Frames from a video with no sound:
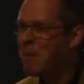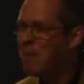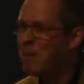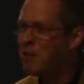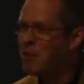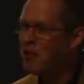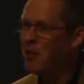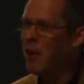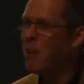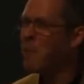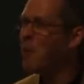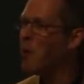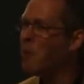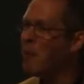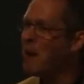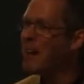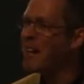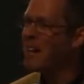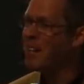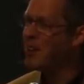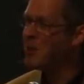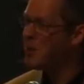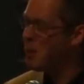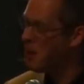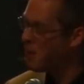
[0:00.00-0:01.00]
so I'm not
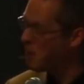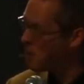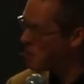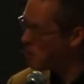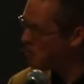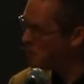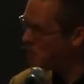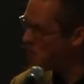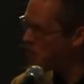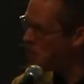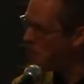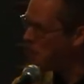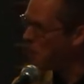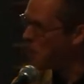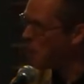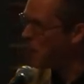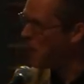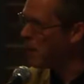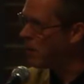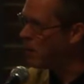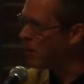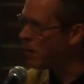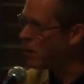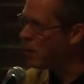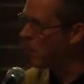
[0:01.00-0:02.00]
making a, a, specific
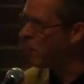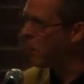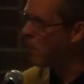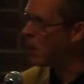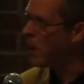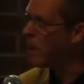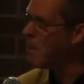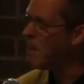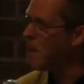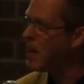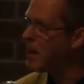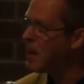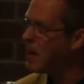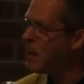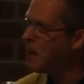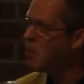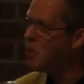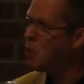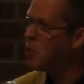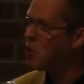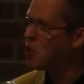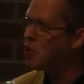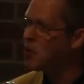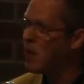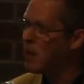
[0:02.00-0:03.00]
political point, I'm making a
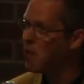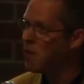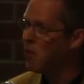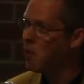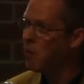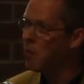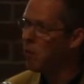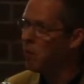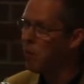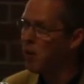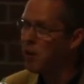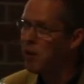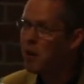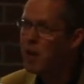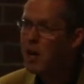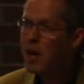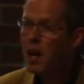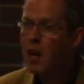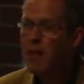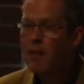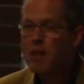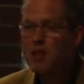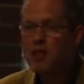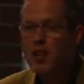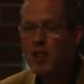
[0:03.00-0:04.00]
more general point.
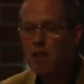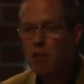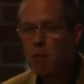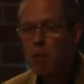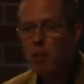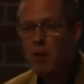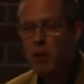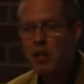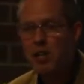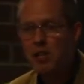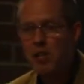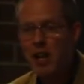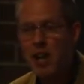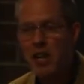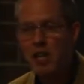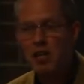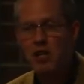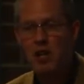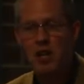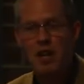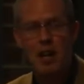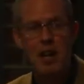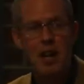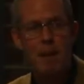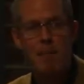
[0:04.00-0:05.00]
And the general point is
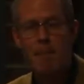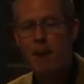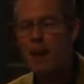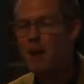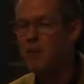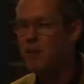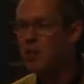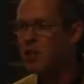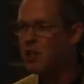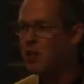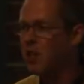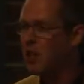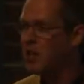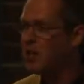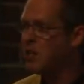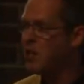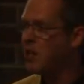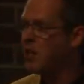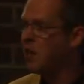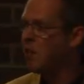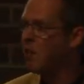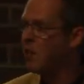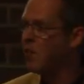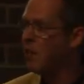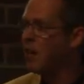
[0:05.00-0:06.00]
actually about this
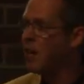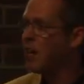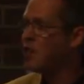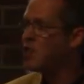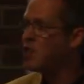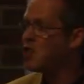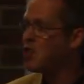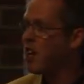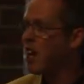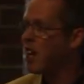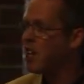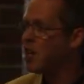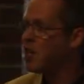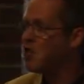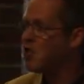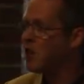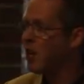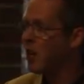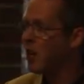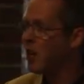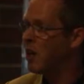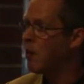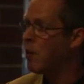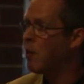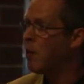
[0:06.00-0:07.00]
idea of a
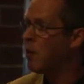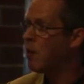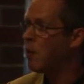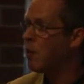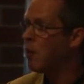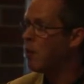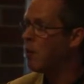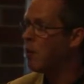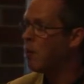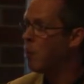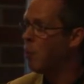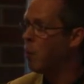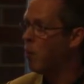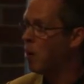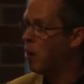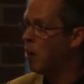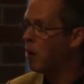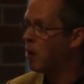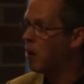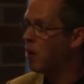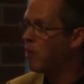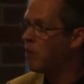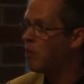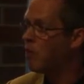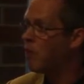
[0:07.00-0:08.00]
changing
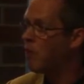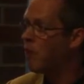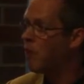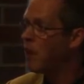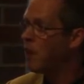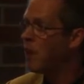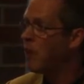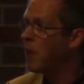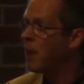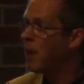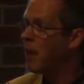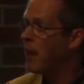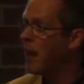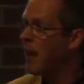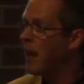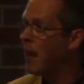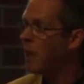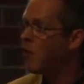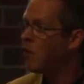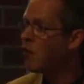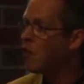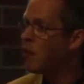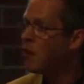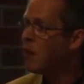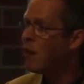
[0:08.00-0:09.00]
world.
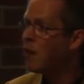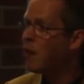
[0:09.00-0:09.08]
And